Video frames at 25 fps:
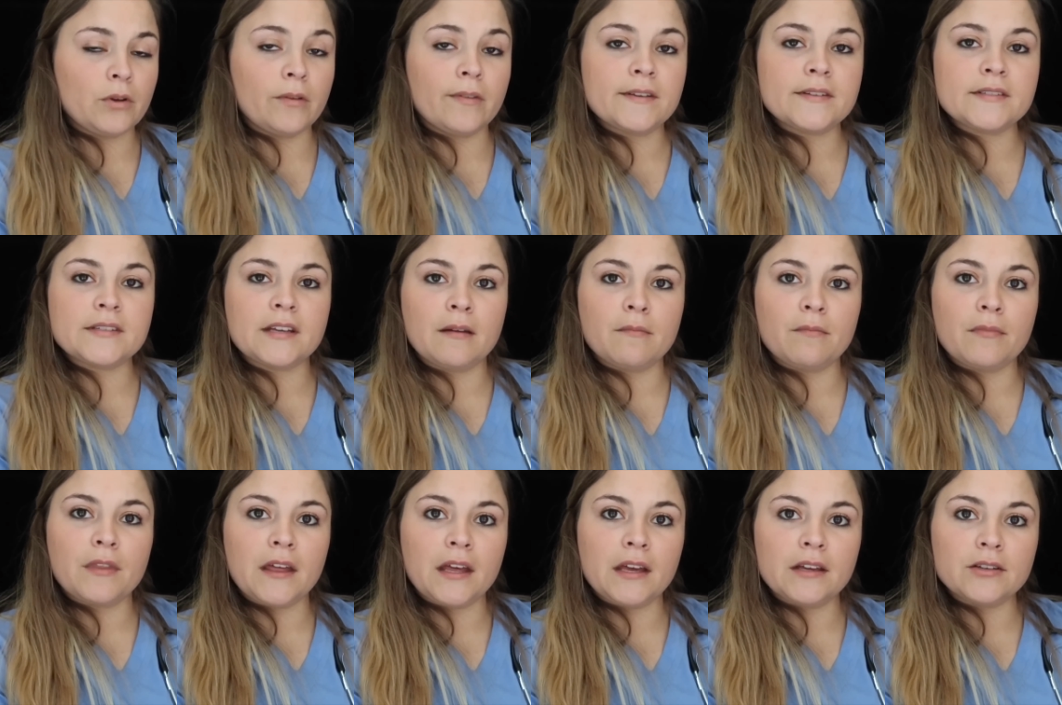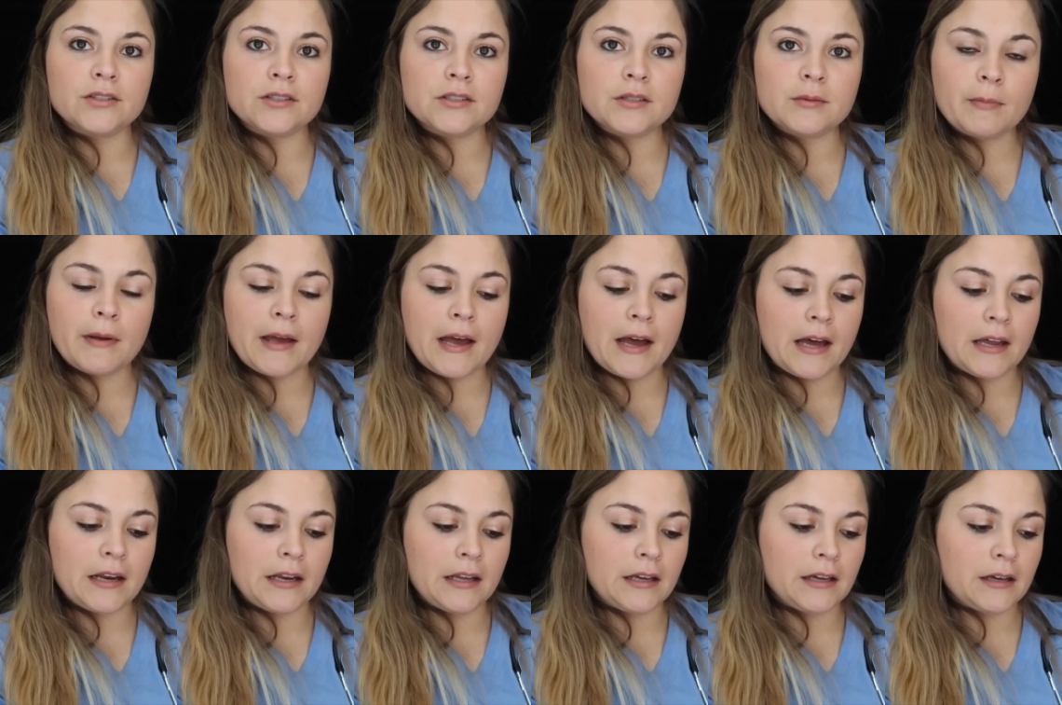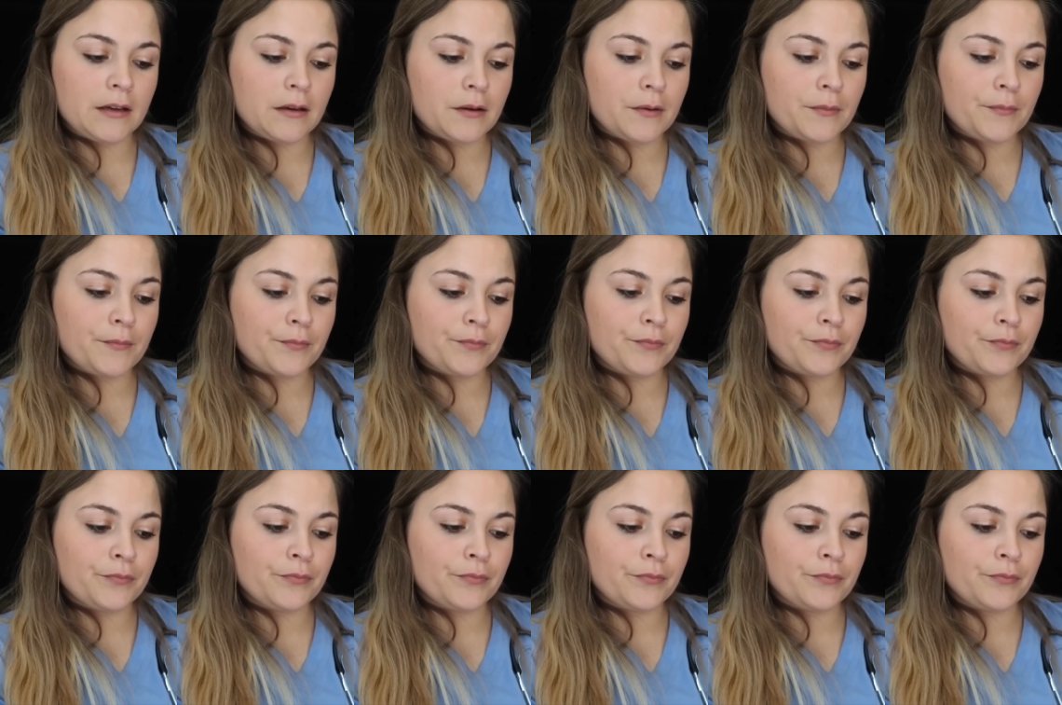Doing the same thing, just patting,